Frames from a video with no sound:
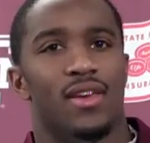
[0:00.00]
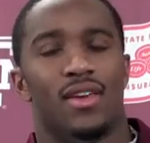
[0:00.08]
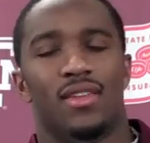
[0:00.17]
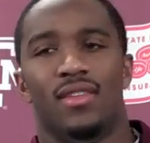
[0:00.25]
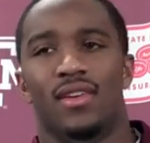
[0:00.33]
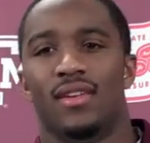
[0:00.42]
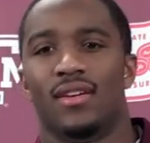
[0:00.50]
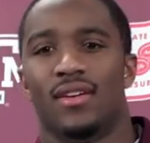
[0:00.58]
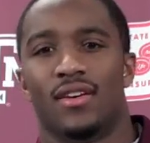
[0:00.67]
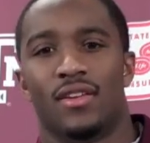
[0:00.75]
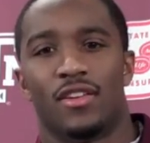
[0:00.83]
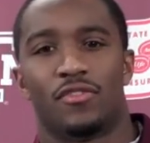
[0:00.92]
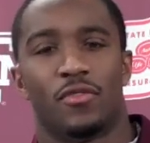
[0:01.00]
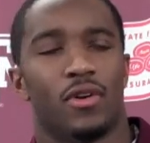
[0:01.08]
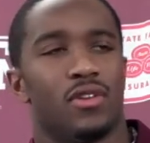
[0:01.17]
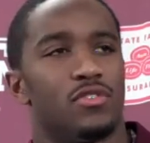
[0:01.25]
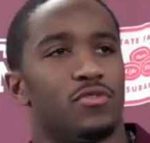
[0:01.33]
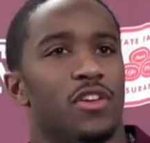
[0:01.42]
And then as
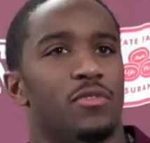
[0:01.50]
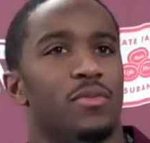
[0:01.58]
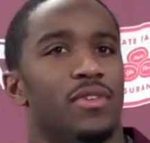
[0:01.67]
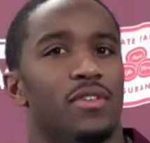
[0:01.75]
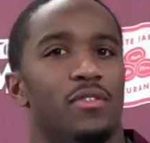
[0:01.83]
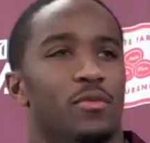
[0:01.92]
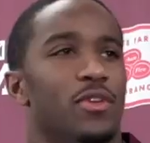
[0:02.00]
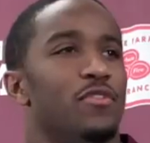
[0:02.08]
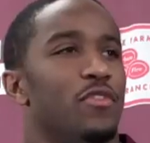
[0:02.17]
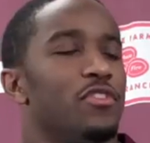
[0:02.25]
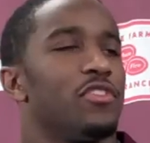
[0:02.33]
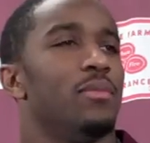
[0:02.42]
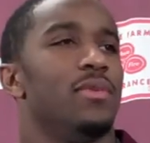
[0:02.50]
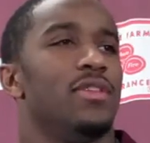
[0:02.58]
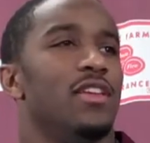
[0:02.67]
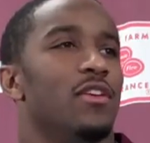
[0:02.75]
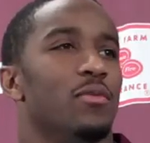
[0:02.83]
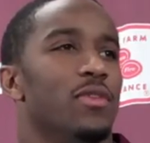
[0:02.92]
far as freshmen, when they first come in,
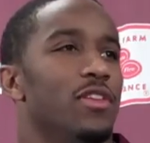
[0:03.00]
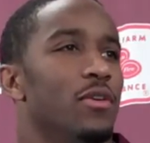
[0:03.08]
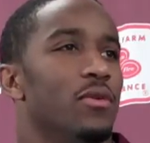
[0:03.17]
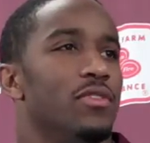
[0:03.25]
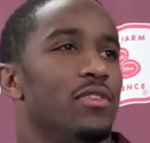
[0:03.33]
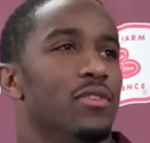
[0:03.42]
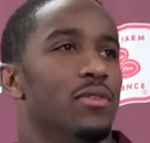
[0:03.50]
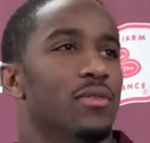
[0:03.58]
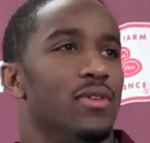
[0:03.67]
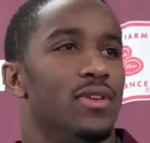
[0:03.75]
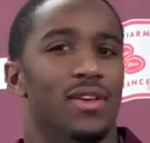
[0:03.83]
they don't really know what they're doing.